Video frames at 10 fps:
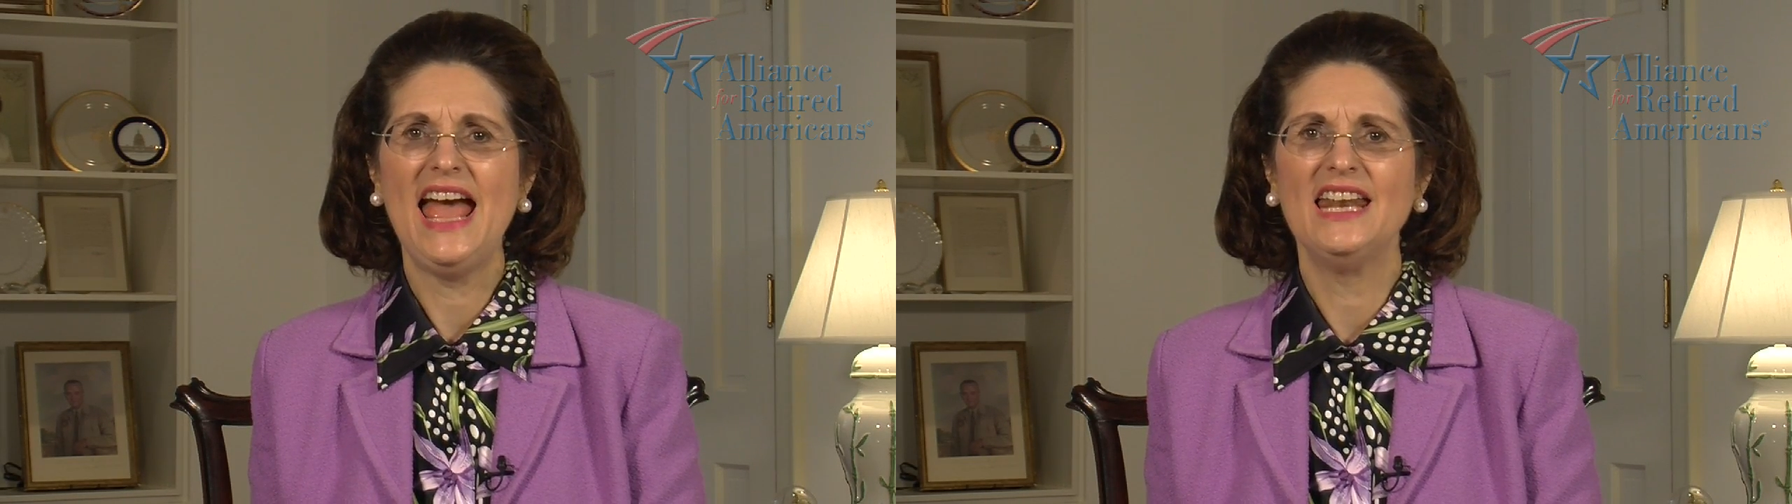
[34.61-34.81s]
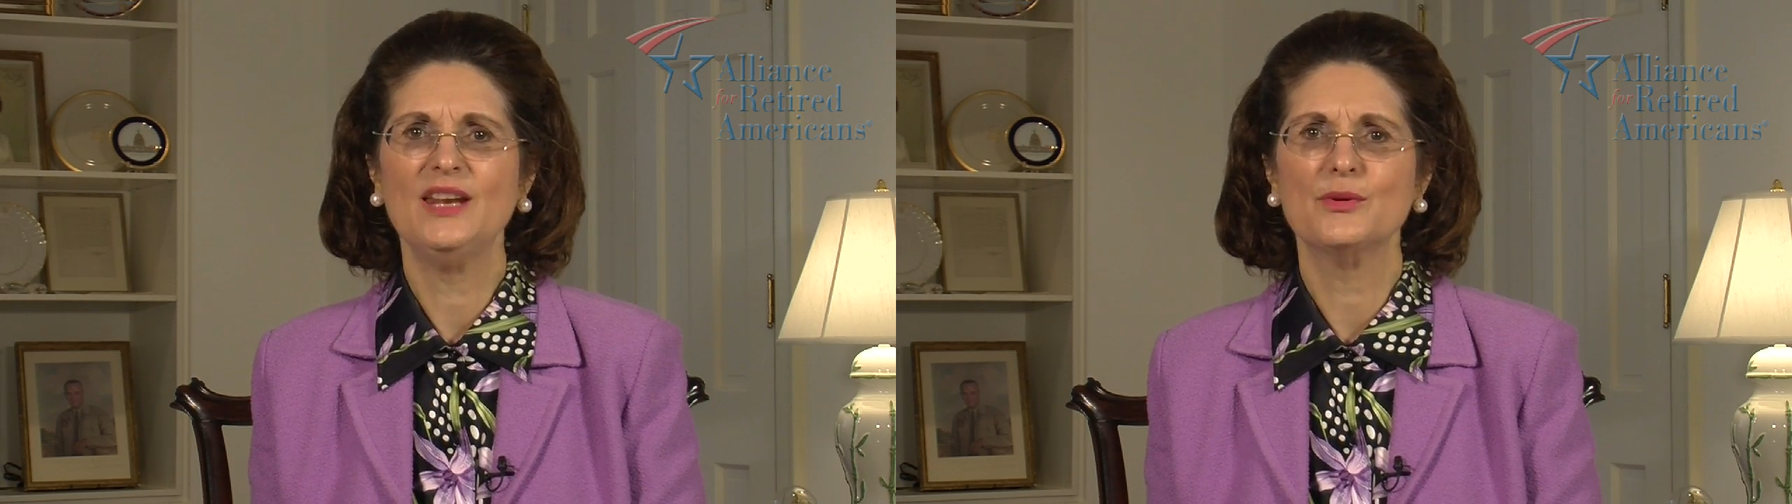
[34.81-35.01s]

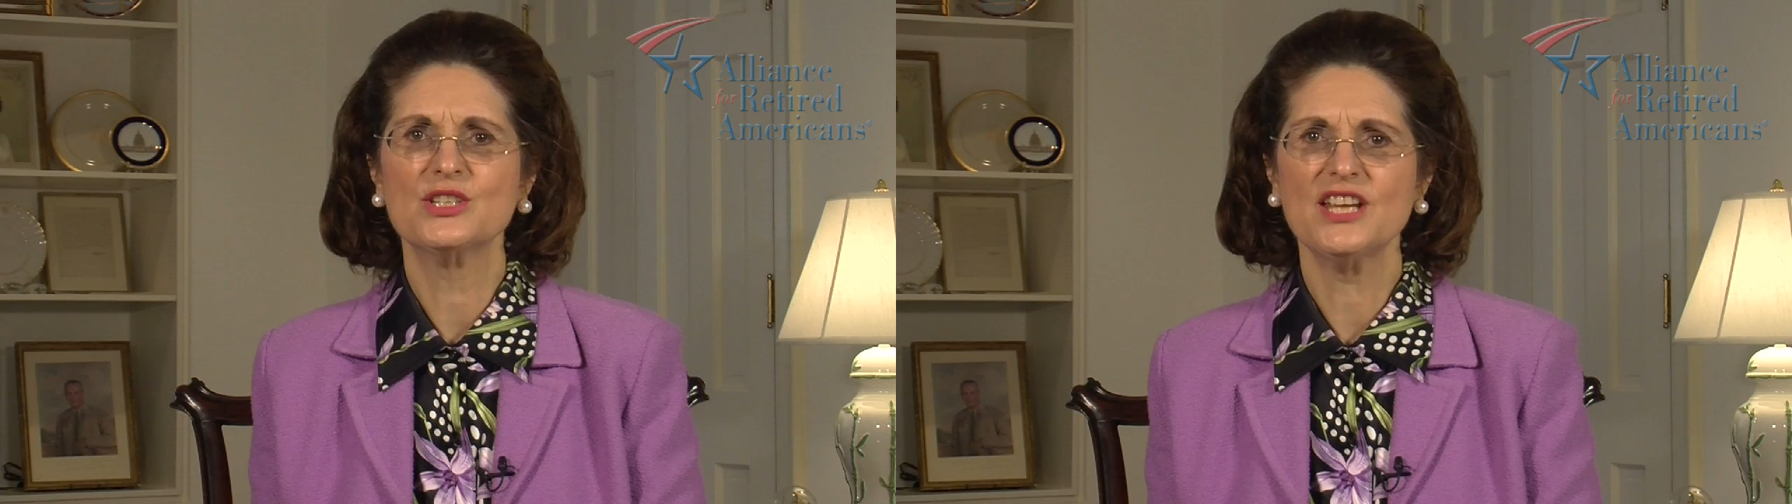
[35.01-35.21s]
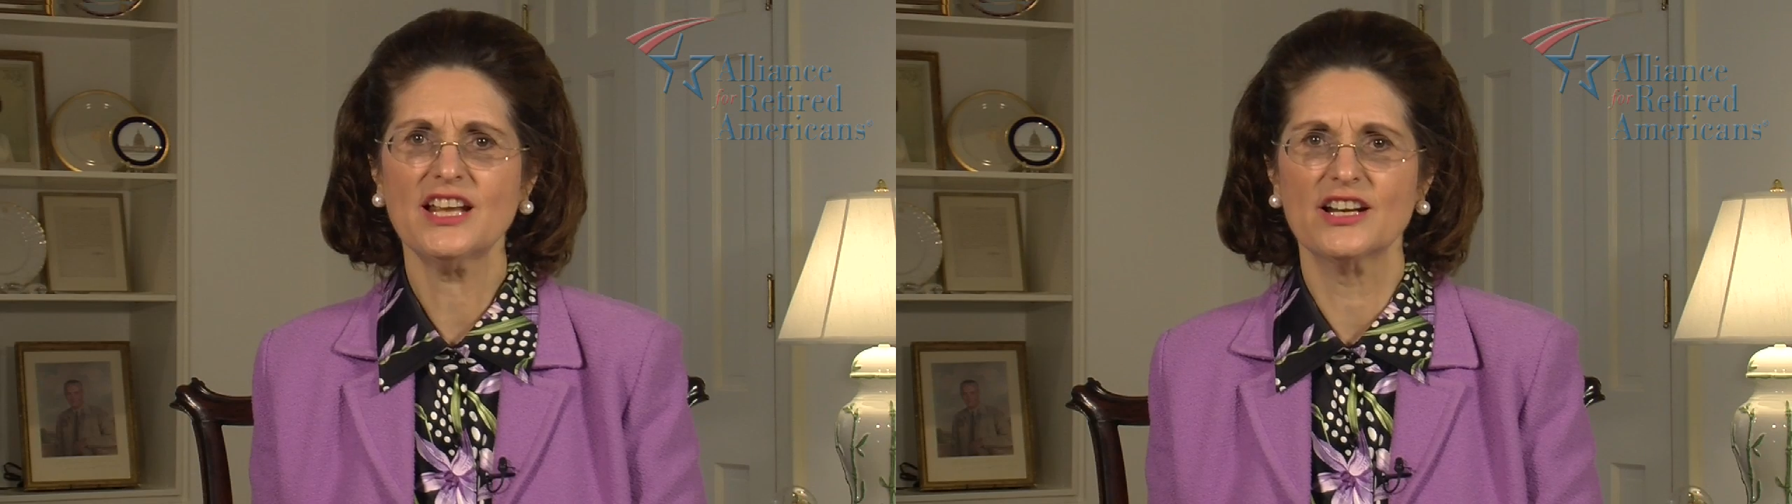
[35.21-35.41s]
and in
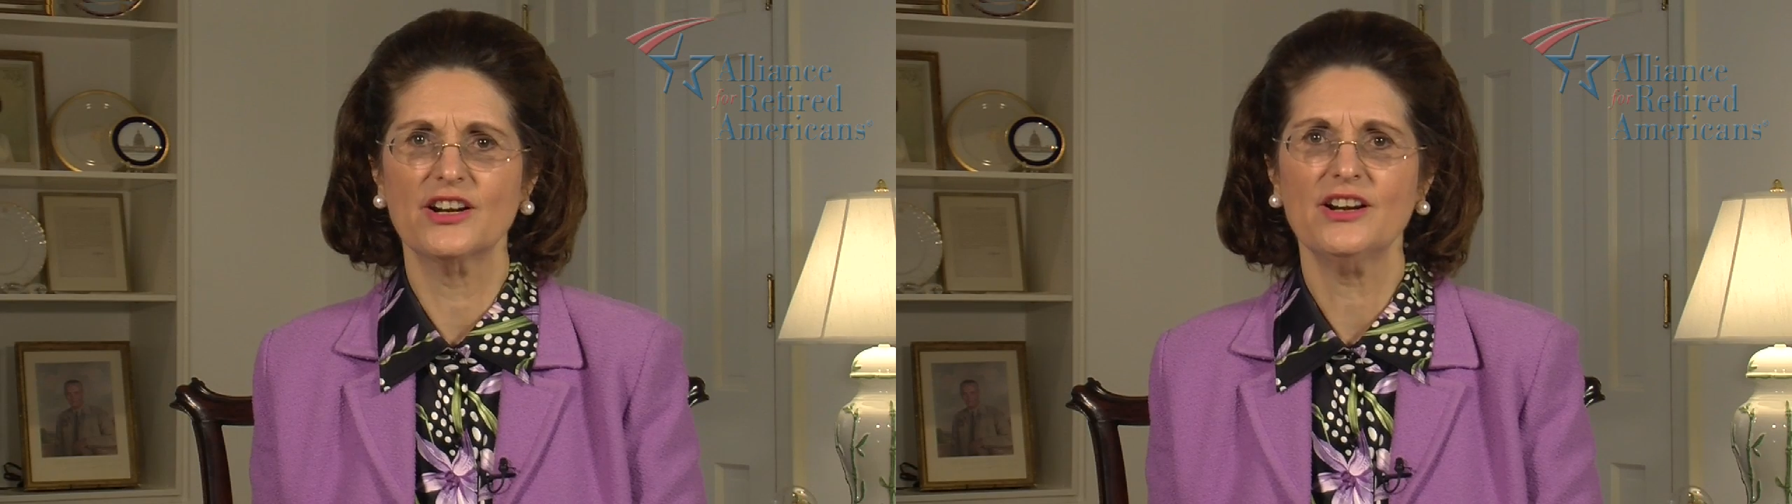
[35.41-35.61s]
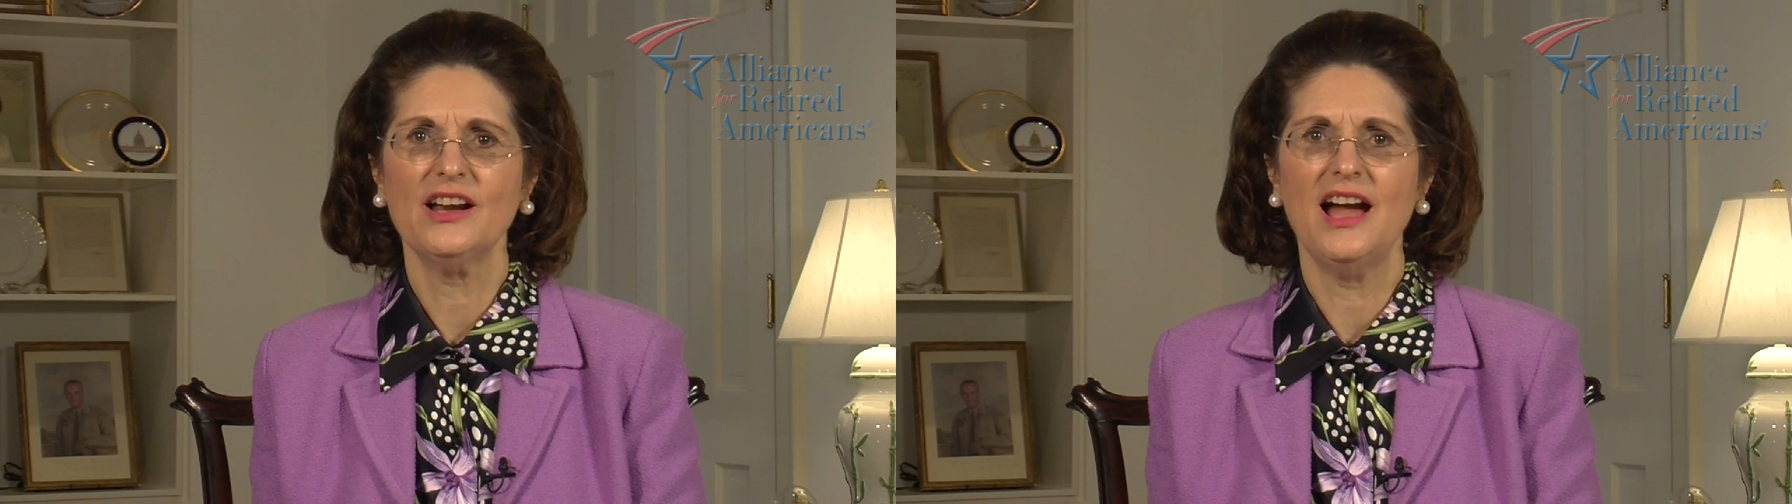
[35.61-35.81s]

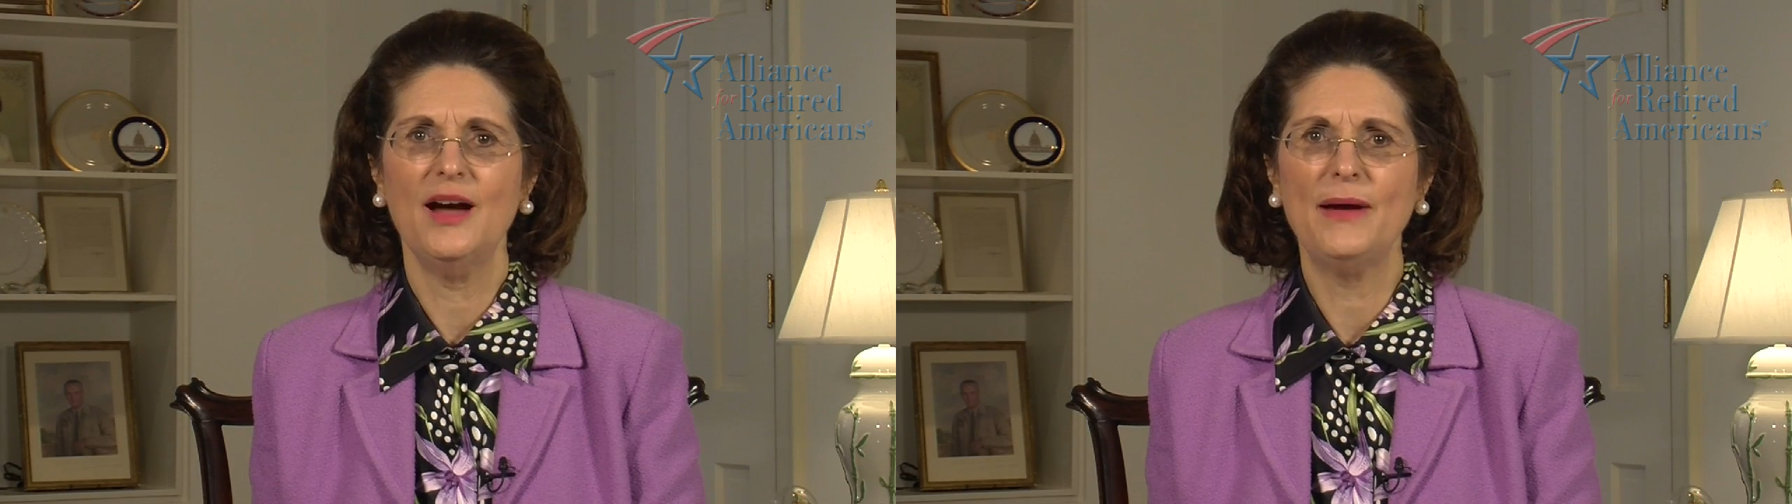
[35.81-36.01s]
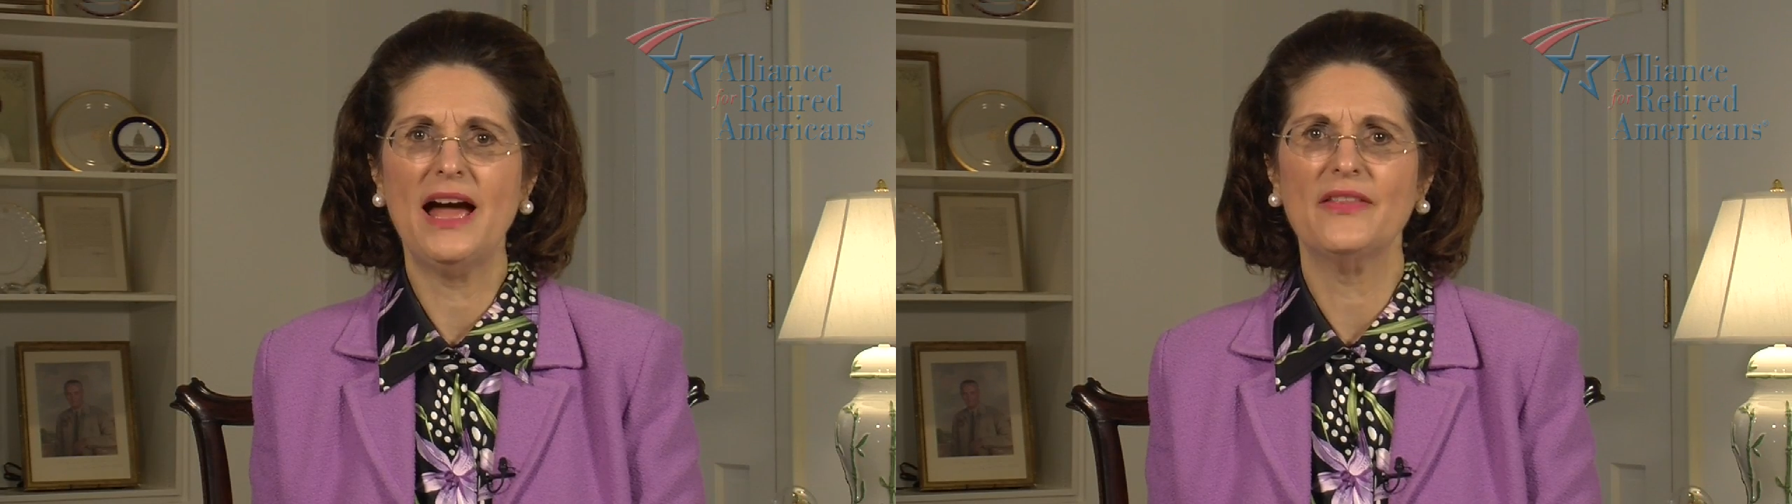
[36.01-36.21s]
particular
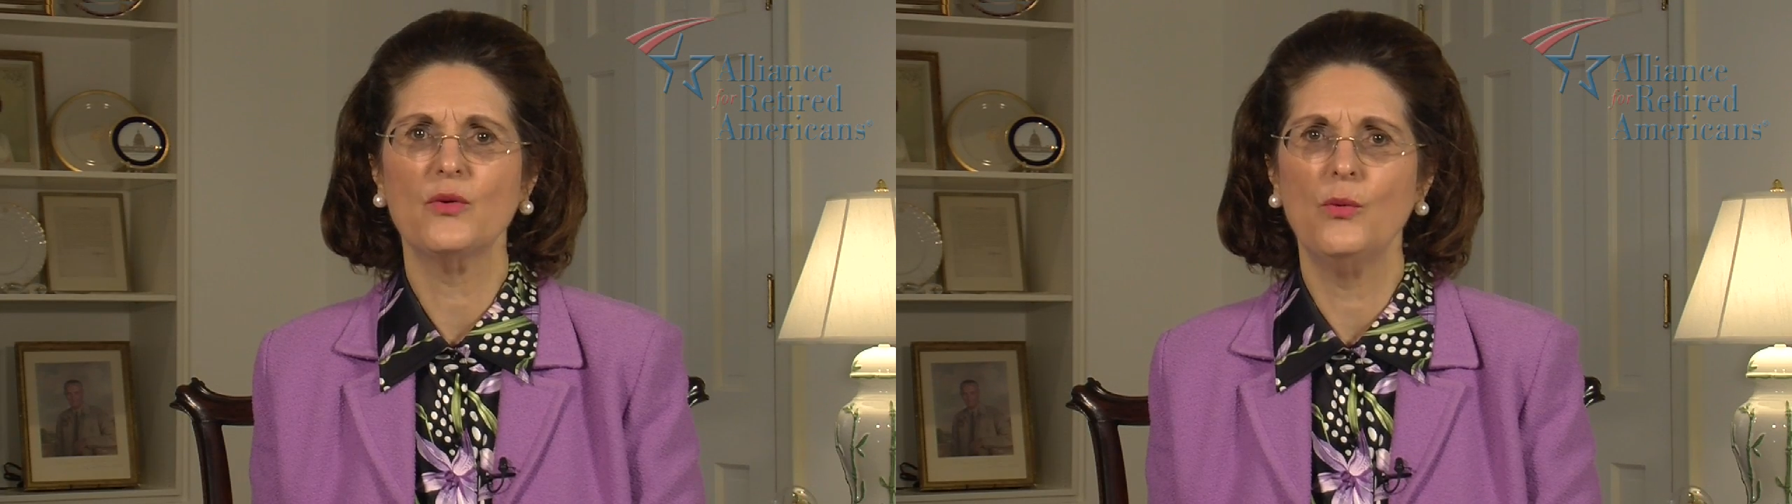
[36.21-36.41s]
about